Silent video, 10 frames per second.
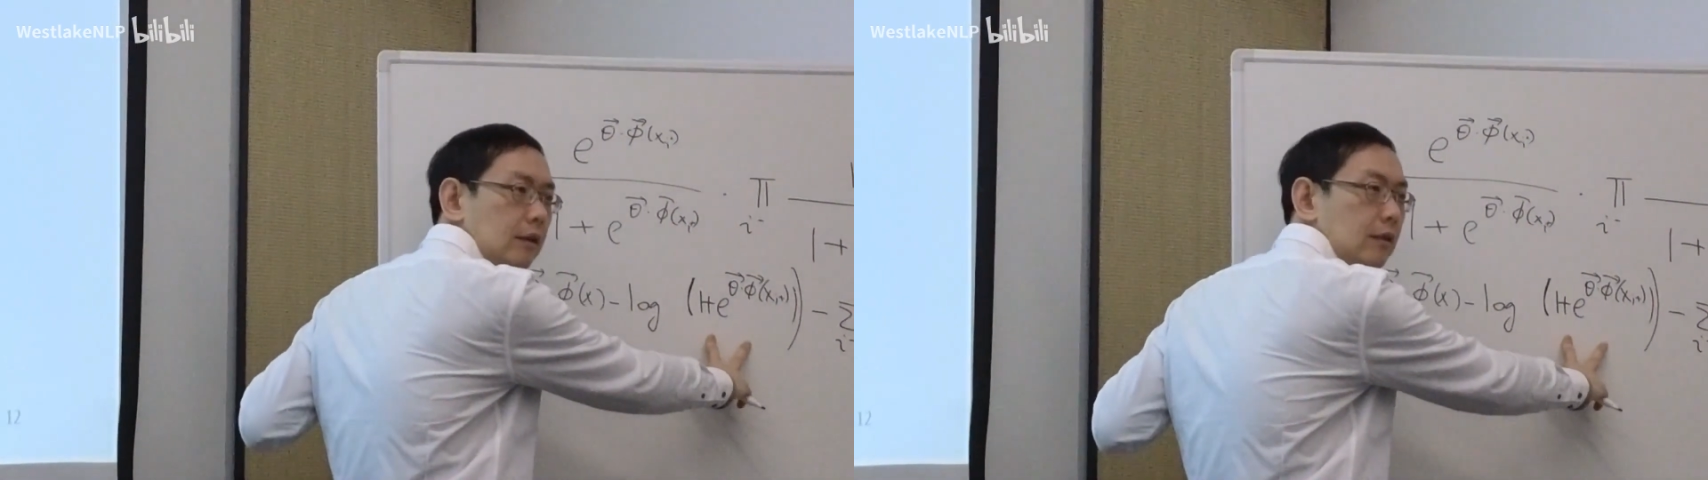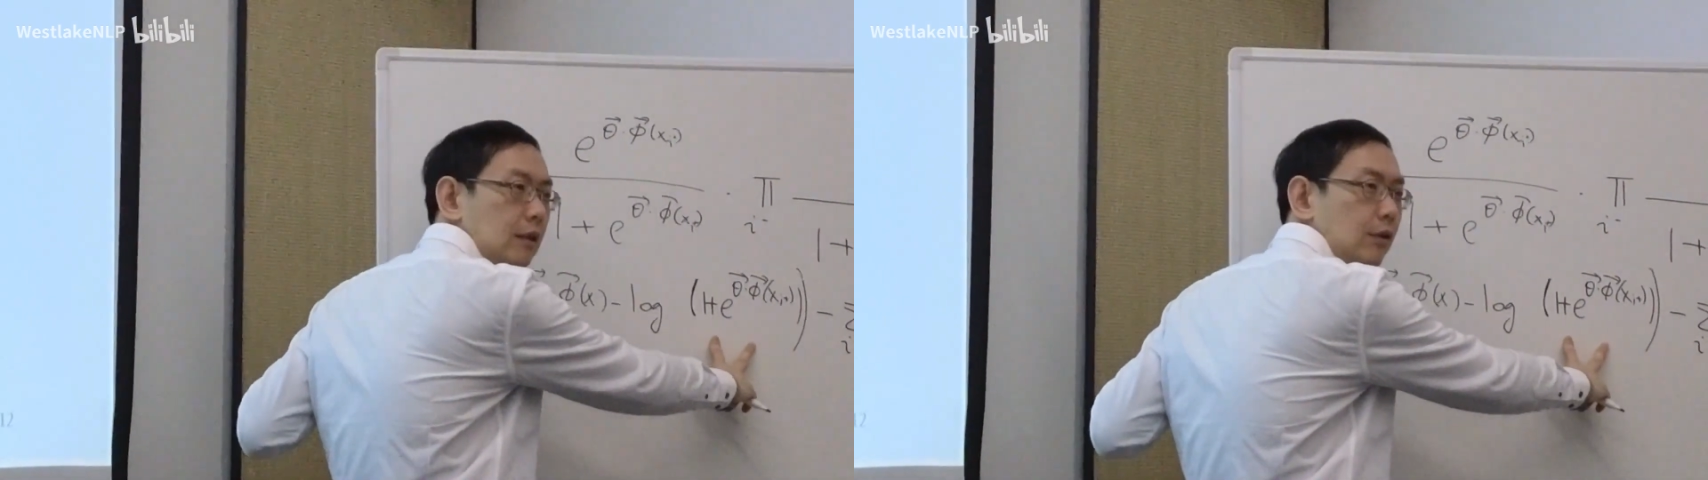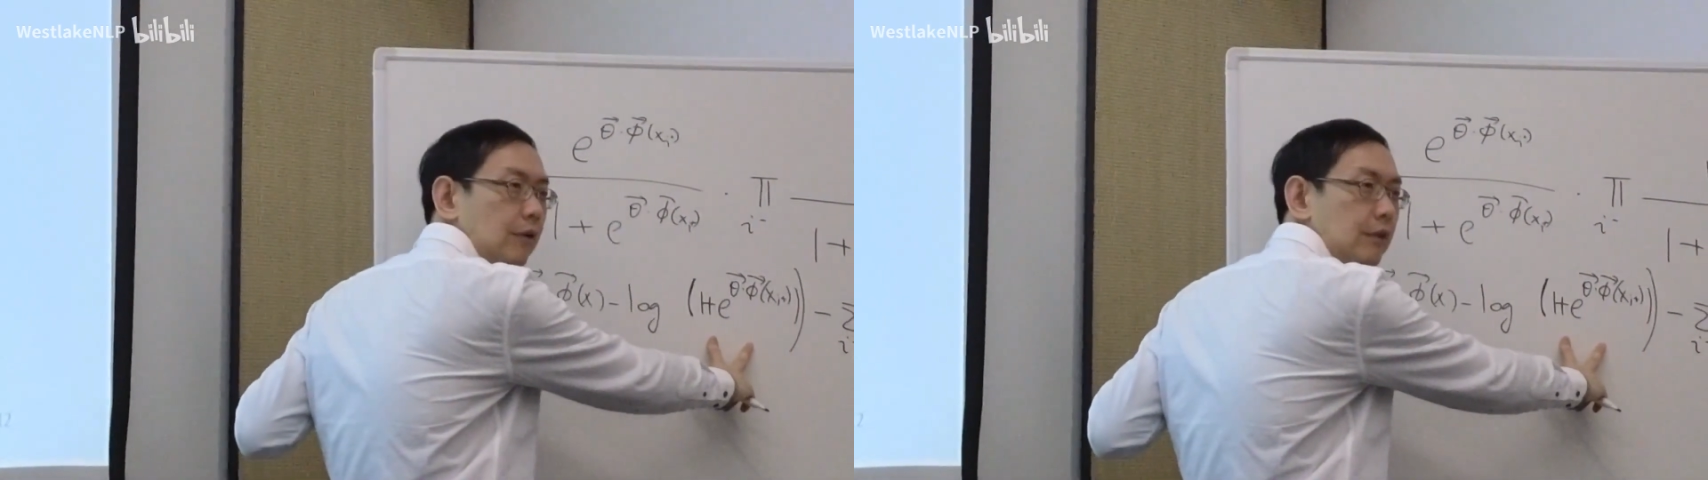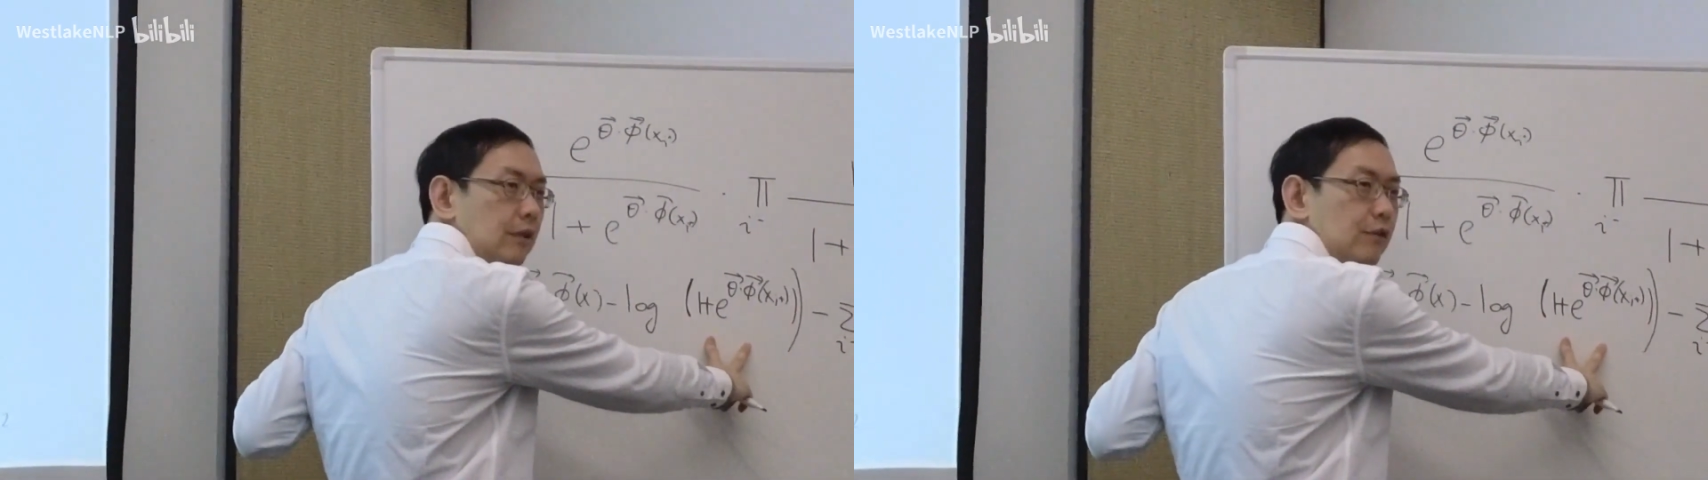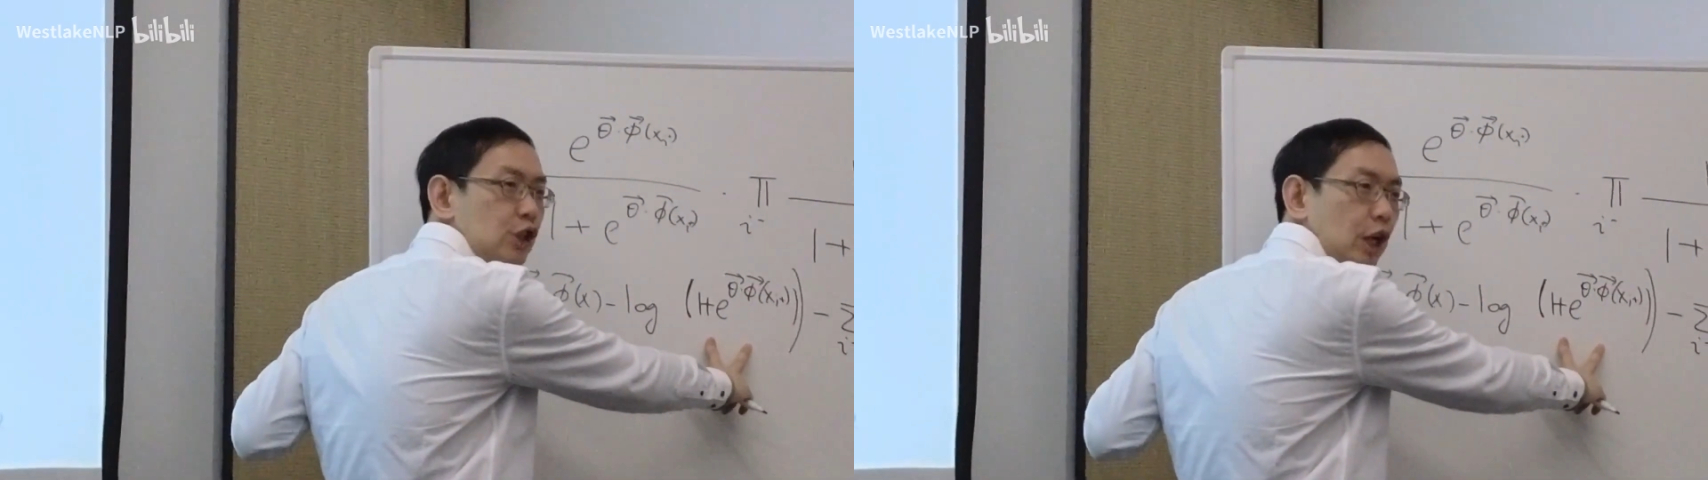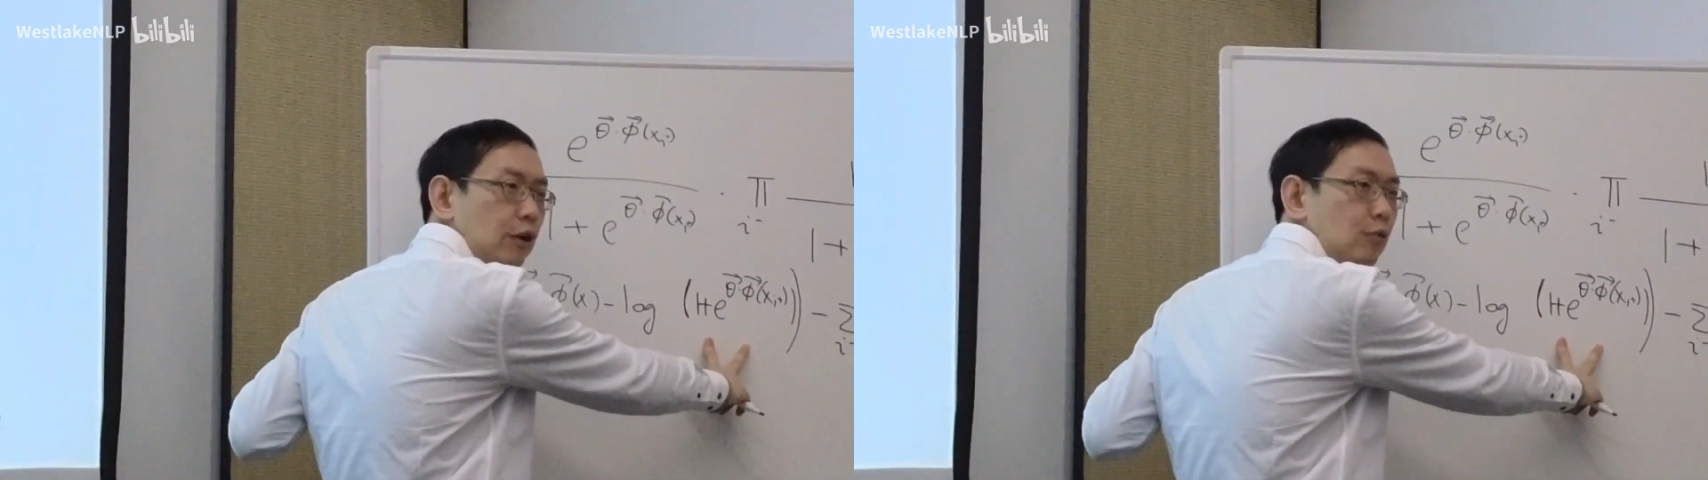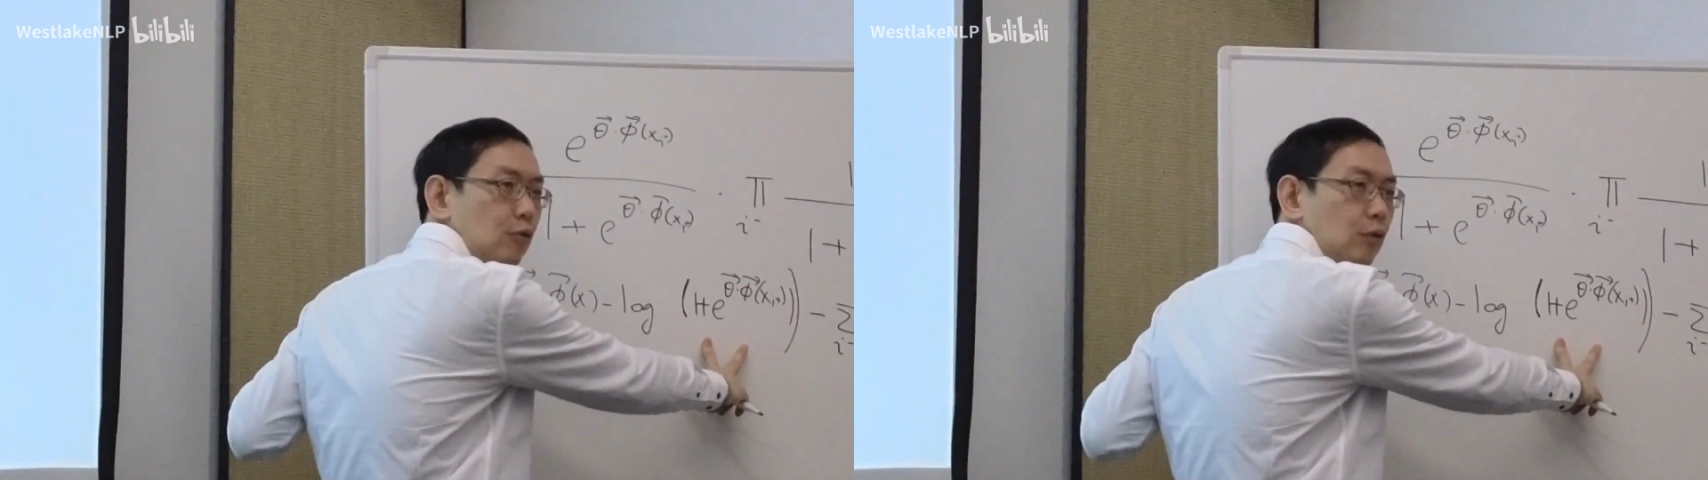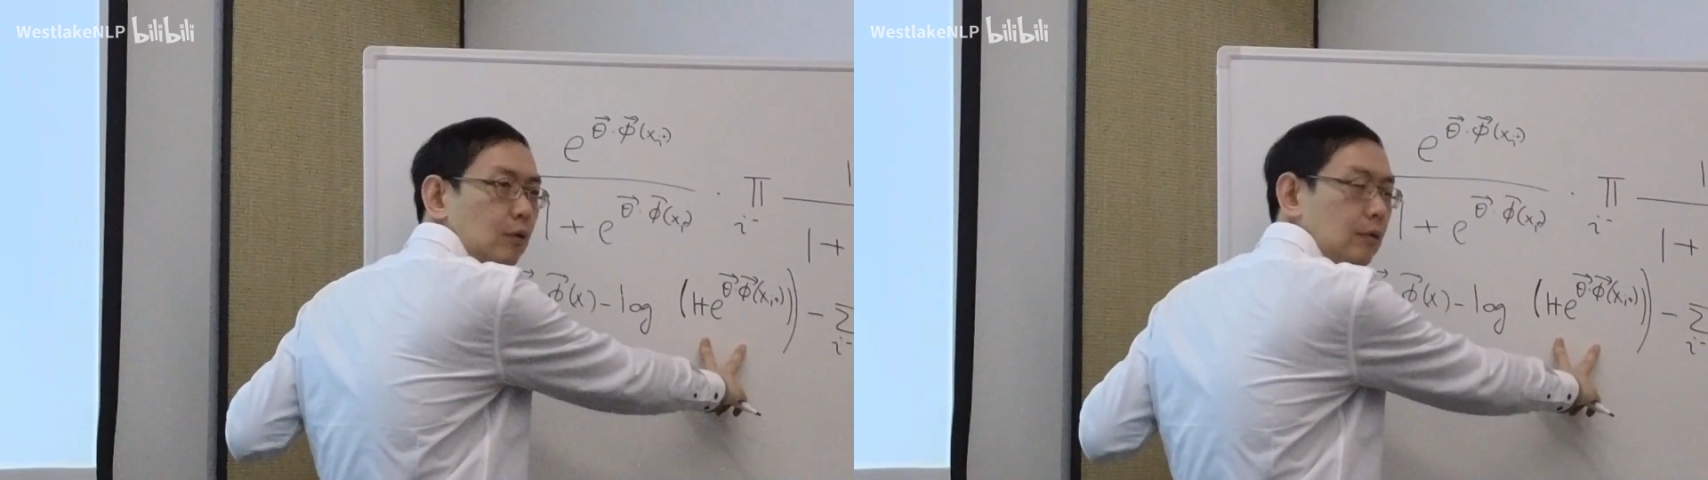Derivative chain rule